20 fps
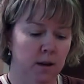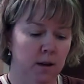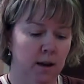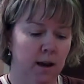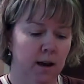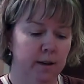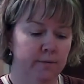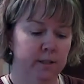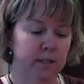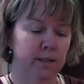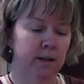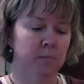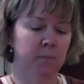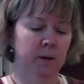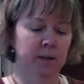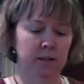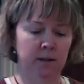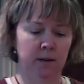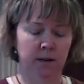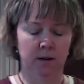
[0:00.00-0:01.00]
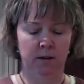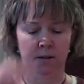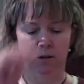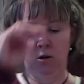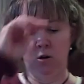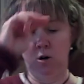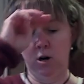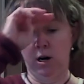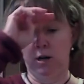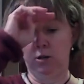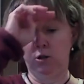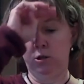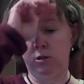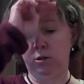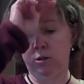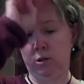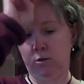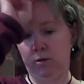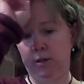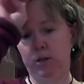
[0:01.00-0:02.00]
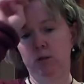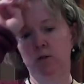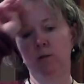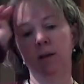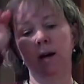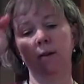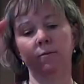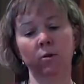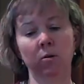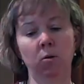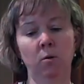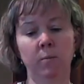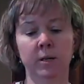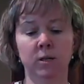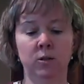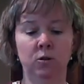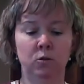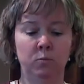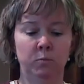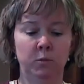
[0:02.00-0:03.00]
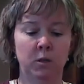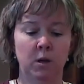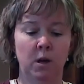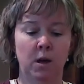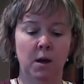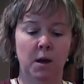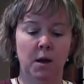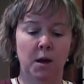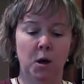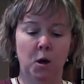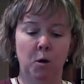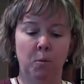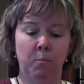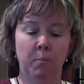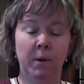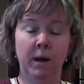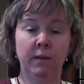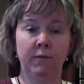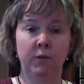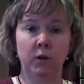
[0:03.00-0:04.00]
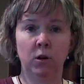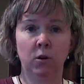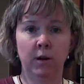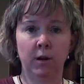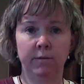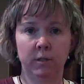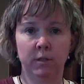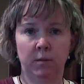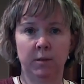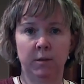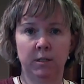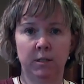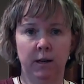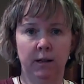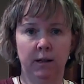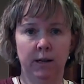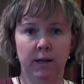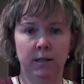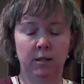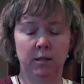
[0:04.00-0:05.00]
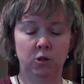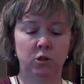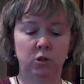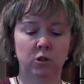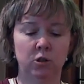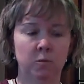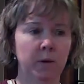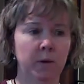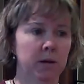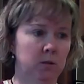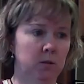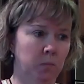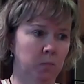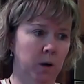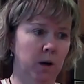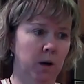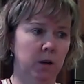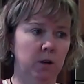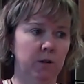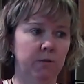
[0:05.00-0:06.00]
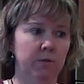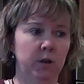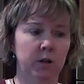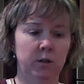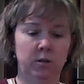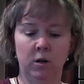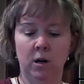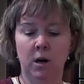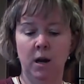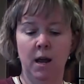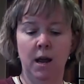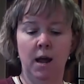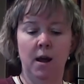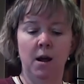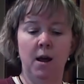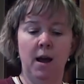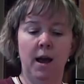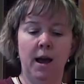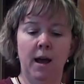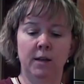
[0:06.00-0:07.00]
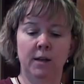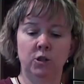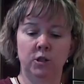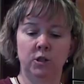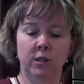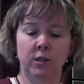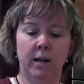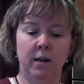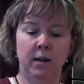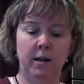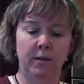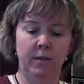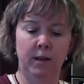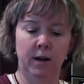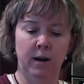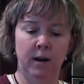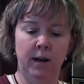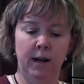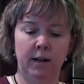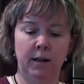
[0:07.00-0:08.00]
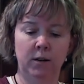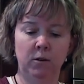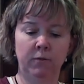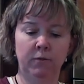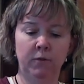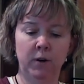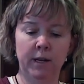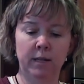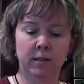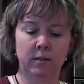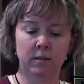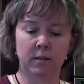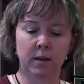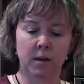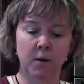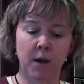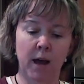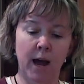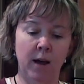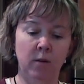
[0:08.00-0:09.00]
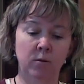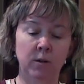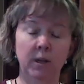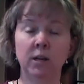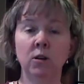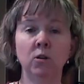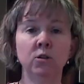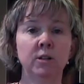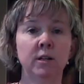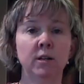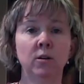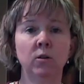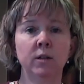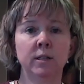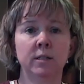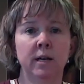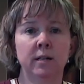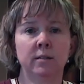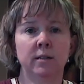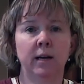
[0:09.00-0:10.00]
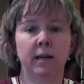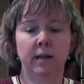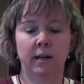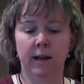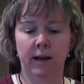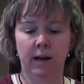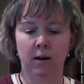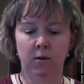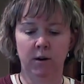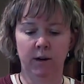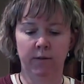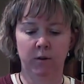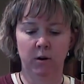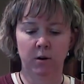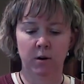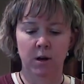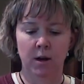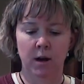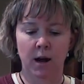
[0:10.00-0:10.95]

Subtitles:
I have a side-by-side in the garage, and so I use that for all my soups. But if you don't have a side-by-side, like I said, you just make a spot in your freezer and just set it in there, and it'll freeze. And it only takes like a day or whatever.